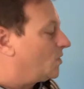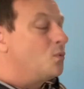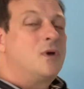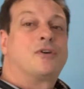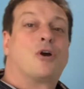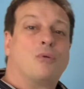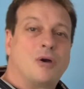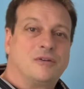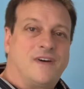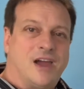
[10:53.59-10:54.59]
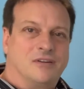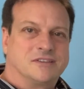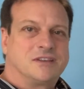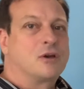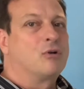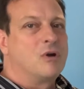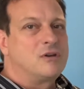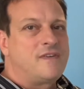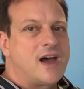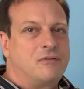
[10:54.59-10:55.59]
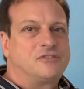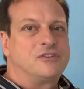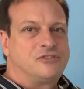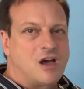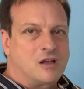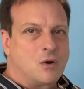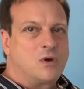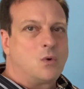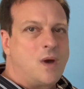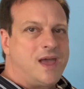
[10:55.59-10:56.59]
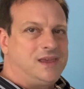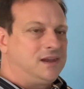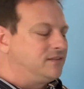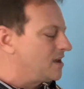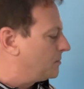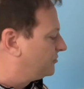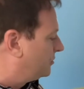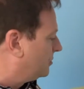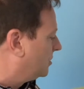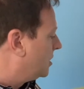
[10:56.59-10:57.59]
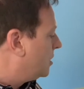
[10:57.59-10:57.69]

with coronavirus, and coronavirus is not going away anytime soon,